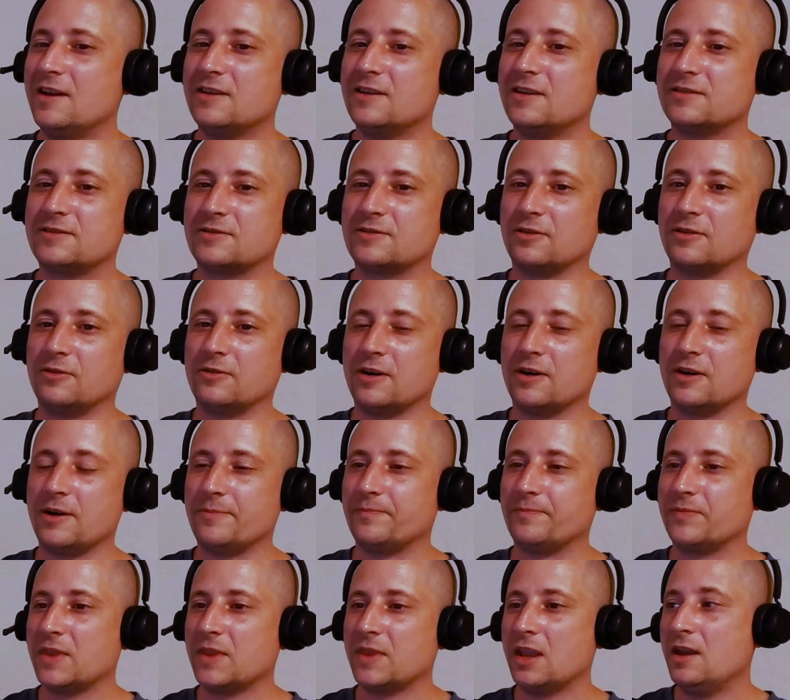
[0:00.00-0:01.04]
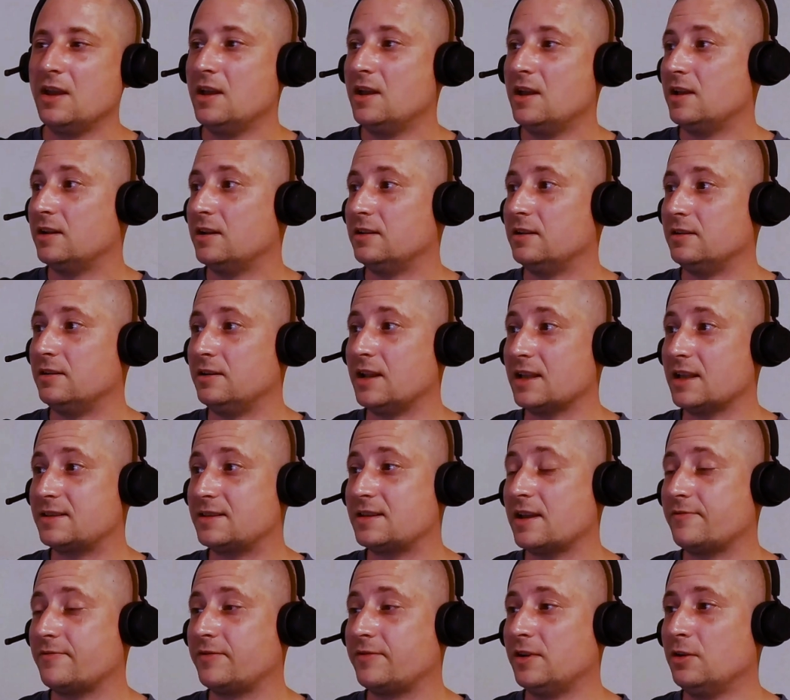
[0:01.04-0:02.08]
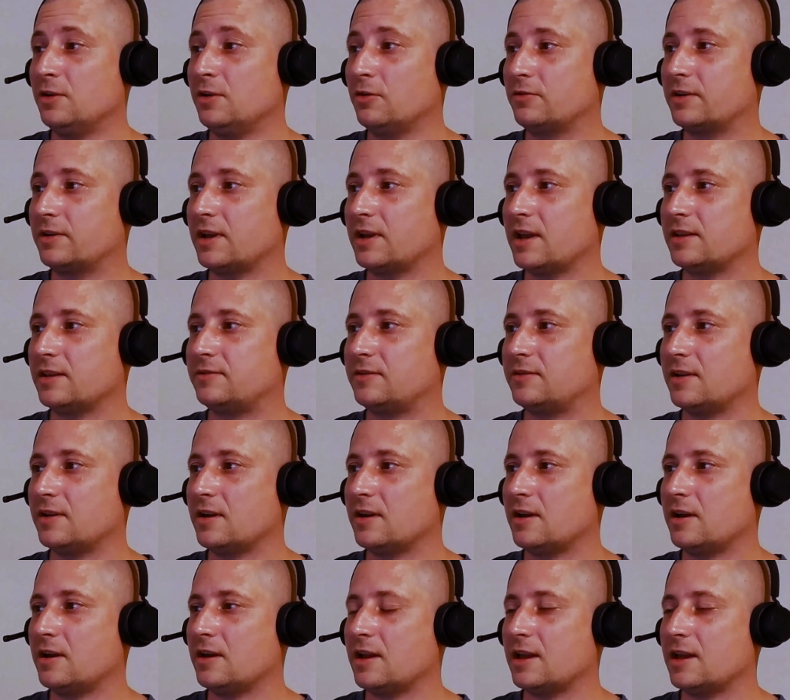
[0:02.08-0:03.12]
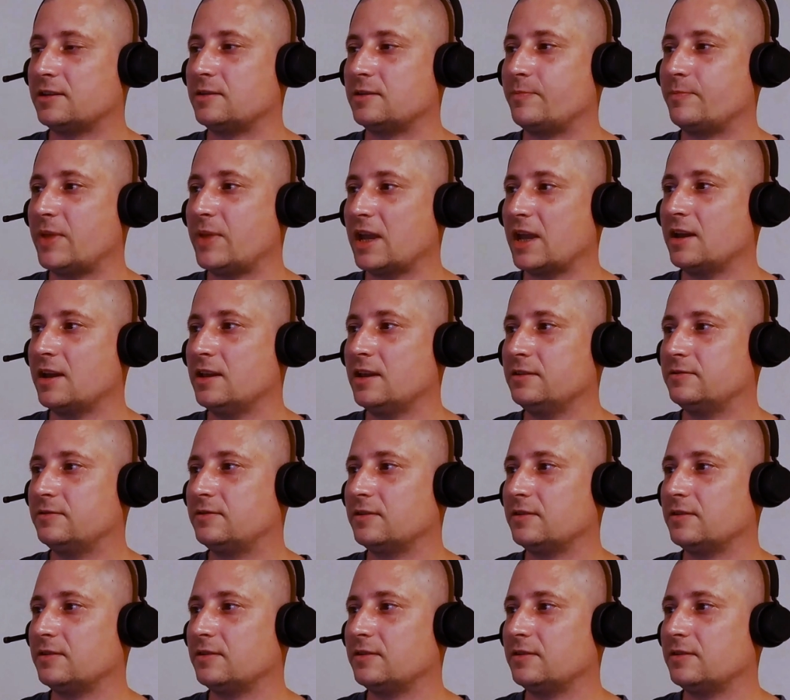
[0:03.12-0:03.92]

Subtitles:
So let's have a look at the back end,